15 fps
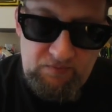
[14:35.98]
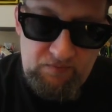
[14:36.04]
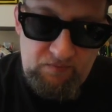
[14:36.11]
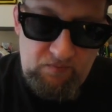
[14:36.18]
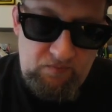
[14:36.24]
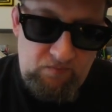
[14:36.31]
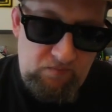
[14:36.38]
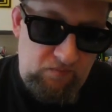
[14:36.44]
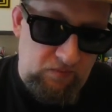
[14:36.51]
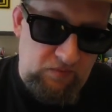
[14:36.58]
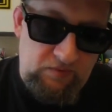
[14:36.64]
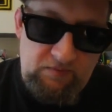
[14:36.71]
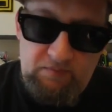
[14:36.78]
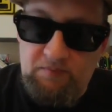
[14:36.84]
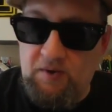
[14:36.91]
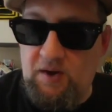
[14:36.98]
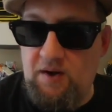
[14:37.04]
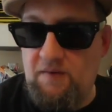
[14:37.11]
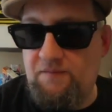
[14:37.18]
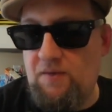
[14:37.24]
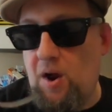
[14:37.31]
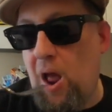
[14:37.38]
wouldn't mind
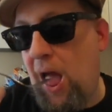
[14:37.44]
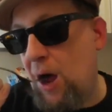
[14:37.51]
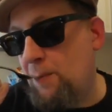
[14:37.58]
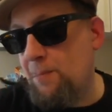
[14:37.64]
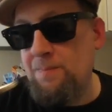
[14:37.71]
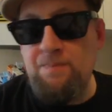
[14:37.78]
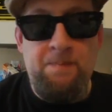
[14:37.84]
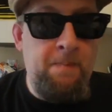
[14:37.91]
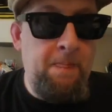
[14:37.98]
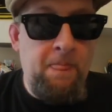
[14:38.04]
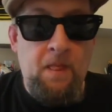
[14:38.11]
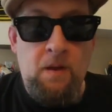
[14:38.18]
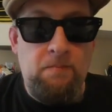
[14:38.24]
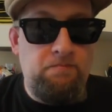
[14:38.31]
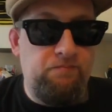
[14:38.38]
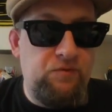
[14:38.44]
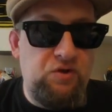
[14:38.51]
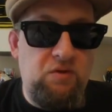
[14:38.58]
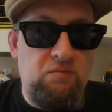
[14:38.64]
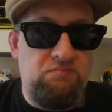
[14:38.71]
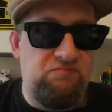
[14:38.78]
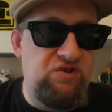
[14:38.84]
if I
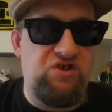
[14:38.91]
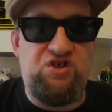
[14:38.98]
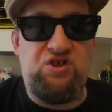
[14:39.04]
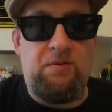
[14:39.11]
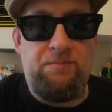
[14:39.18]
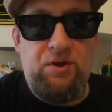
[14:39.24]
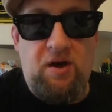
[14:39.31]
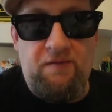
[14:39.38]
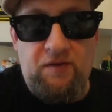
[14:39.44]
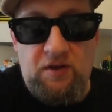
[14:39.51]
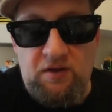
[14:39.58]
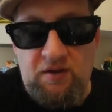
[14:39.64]
just jumped off a